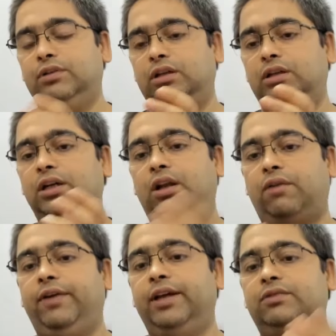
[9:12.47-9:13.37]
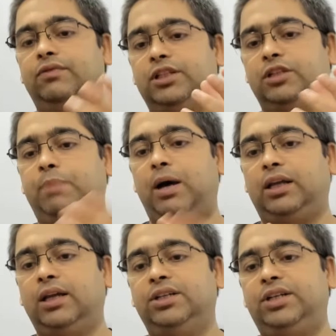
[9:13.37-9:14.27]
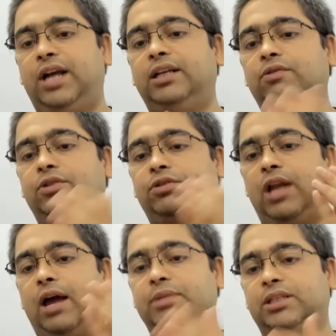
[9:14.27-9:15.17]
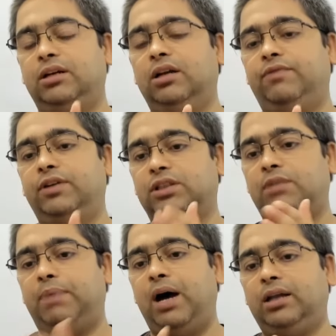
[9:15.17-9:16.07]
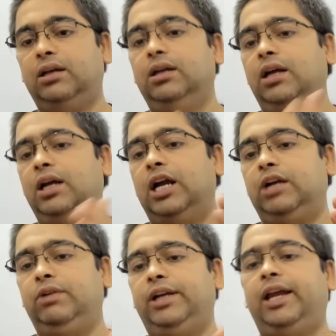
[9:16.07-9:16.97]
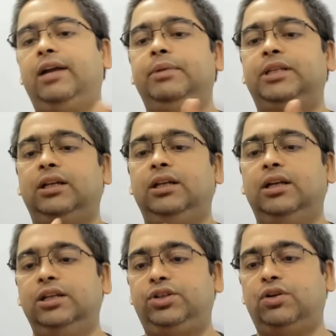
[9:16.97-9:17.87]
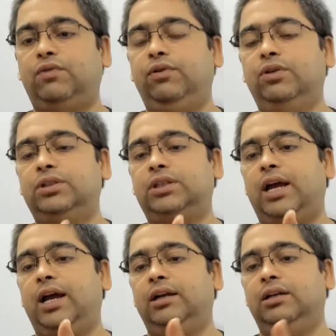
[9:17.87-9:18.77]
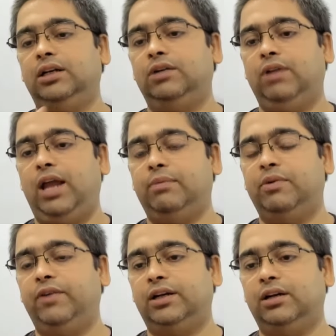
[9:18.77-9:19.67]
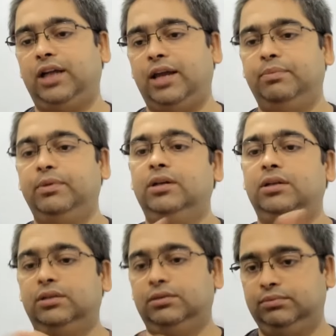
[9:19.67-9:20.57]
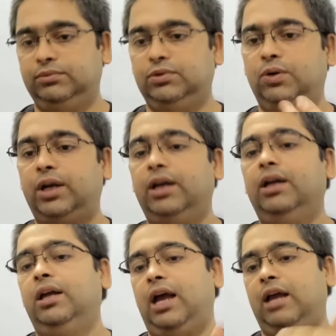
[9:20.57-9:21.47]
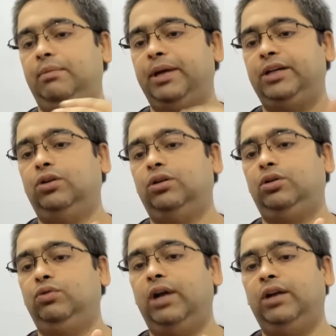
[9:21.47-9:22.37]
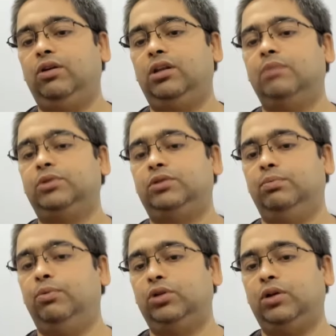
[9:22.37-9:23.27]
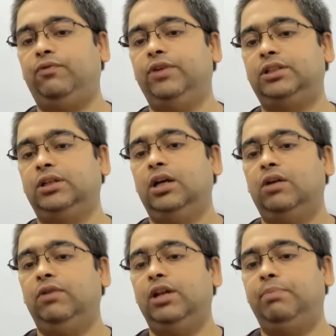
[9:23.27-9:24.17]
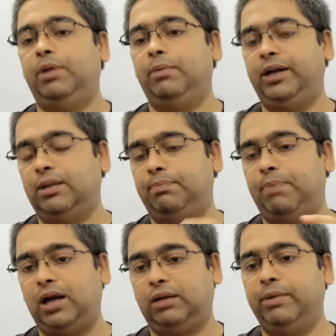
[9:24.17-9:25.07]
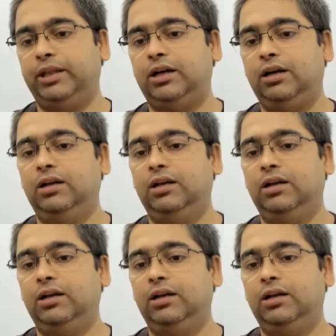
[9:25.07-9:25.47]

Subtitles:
interface, which is parking strategy, which will have a single function park. It will take basically a list of floors and it will have a vehicle type. Okay, and based on the two algorithms, both of which will implement the park method,